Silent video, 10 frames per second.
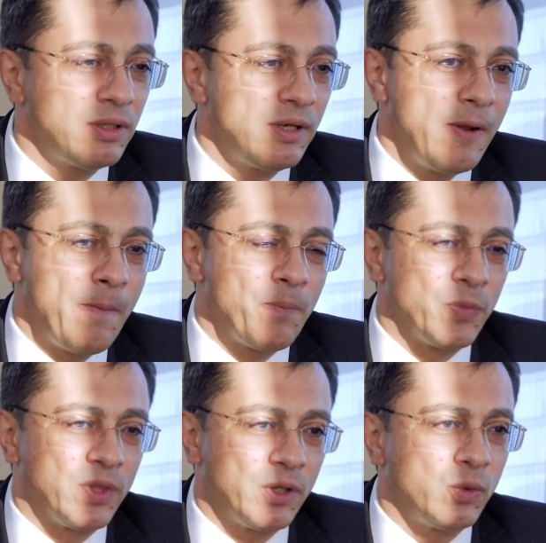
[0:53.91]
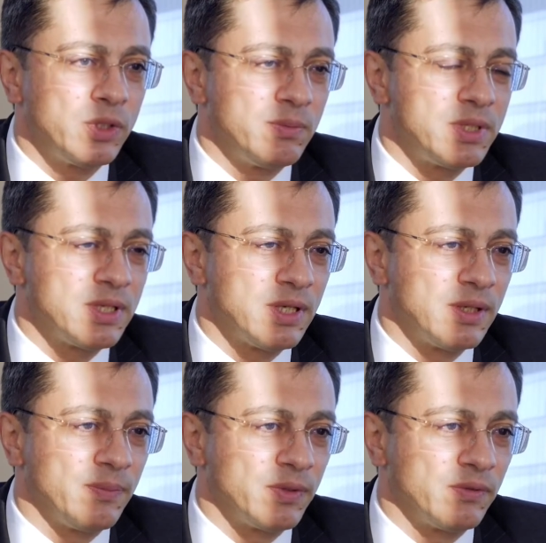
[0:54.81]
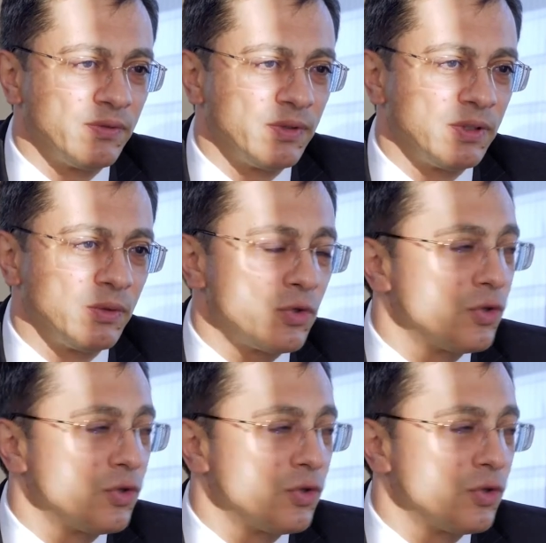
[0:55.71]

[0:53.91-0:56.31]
It's the session on Russia and the world.